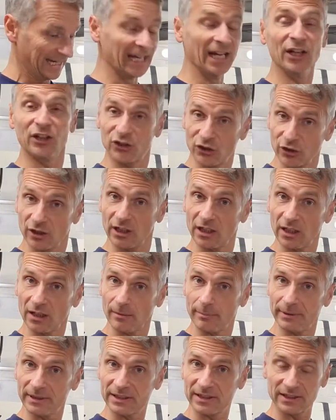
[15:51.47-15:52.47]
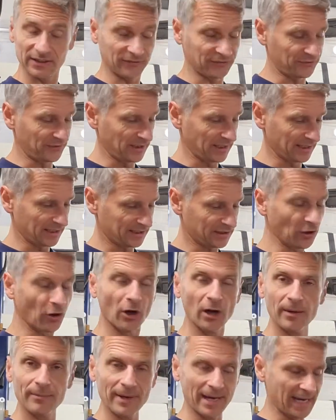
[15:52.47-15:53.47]
It took a little bit of
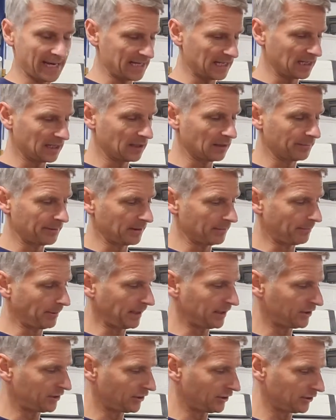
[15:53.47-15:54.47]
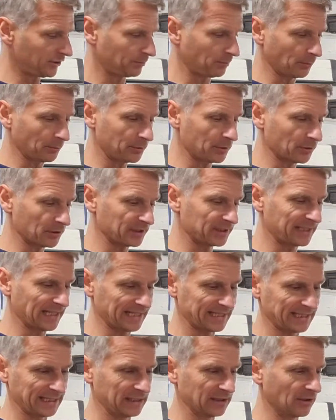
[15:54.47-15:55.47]
time and a little bit of patience, but we've got it
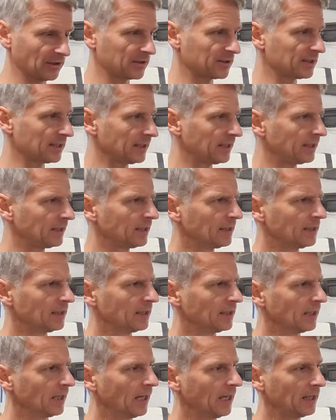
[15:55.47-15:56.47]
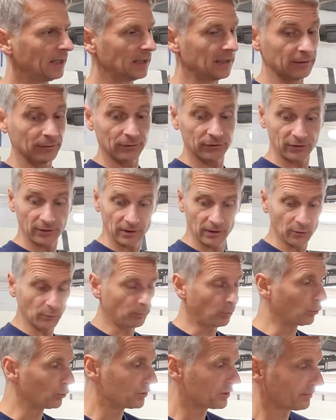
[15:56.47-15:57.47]
sat in nicely. There is a little
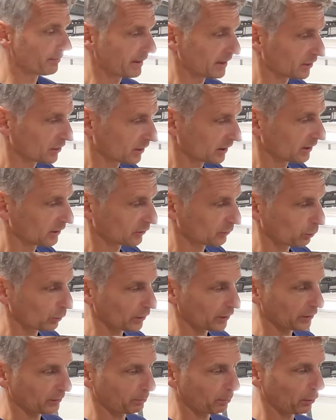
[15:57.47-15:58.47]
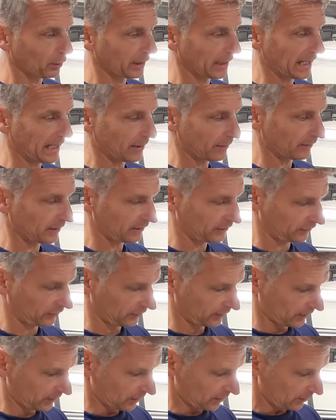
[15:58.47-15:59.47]
point to mention that it's worth pulling out this
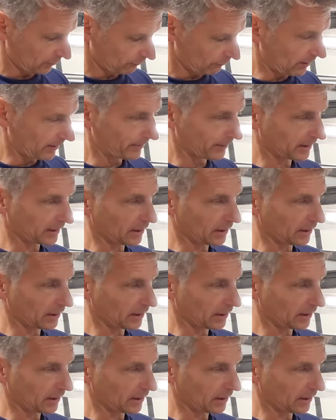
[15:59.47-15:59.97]
rubber that